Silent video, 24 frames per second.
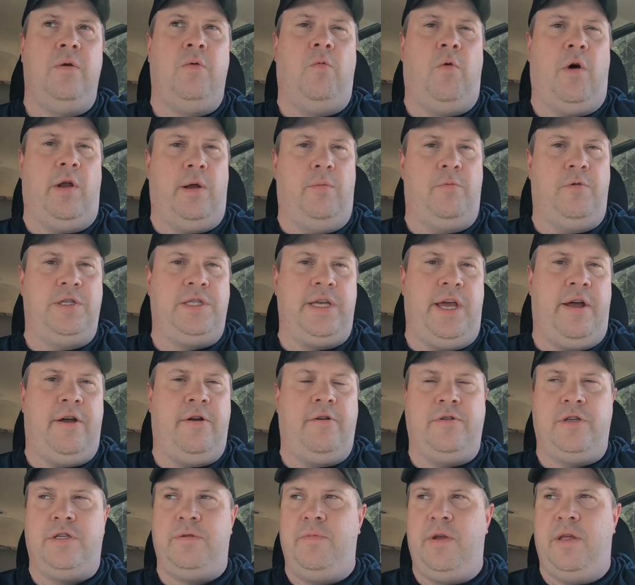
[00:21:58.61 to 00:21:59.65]
One of them was an
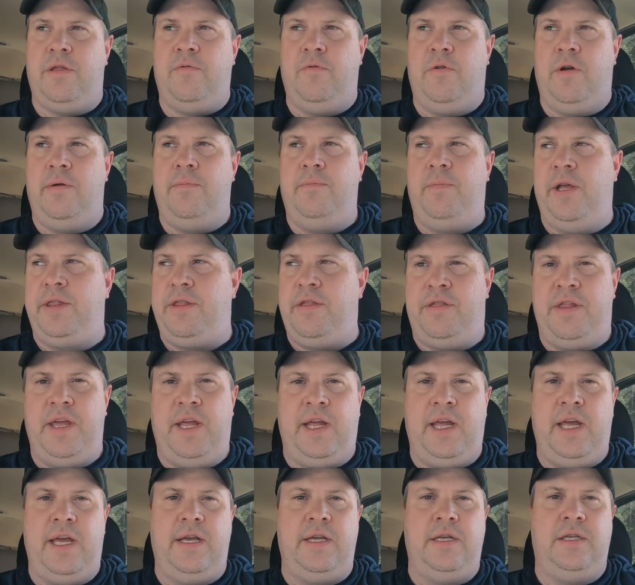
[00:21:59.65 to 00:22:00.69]
Aerosmith one, but the
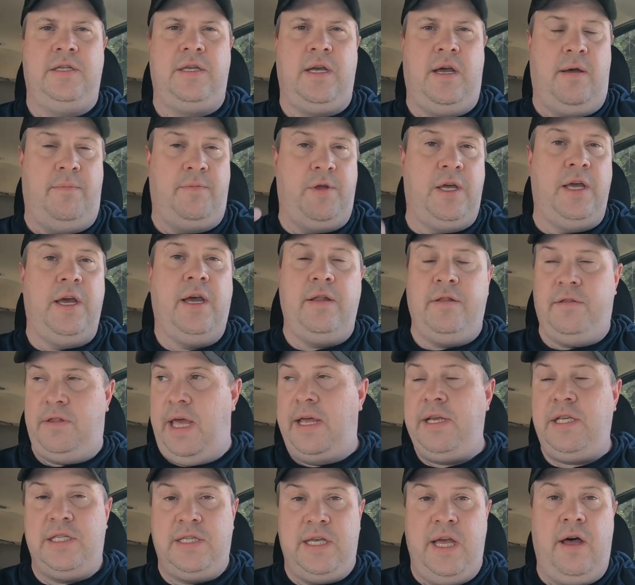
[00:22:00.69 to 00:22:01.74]
thing is,
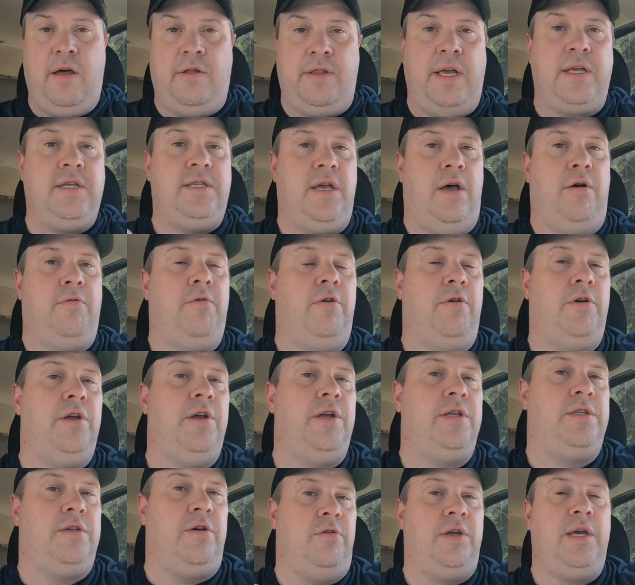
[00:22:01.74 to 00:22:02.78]
they sell real
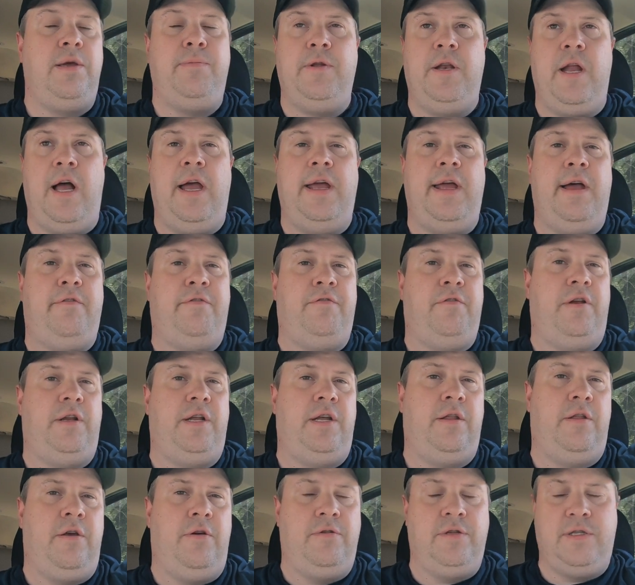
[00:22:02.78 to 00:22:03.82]
good, keep an eye out for
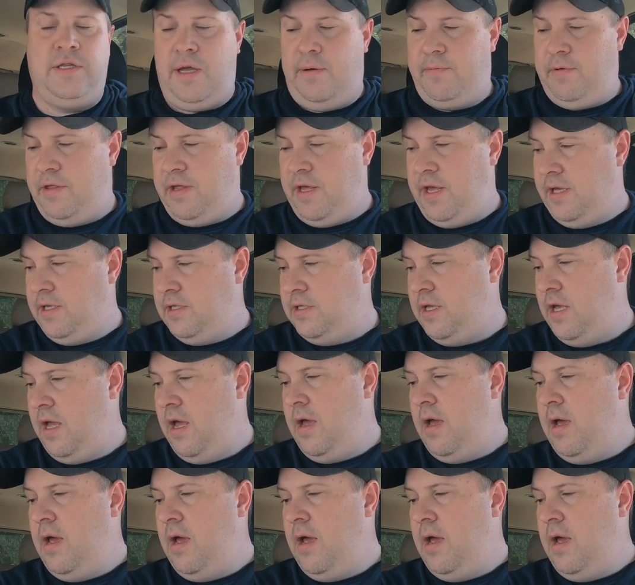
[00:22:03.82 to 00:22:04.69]
any of those type of things.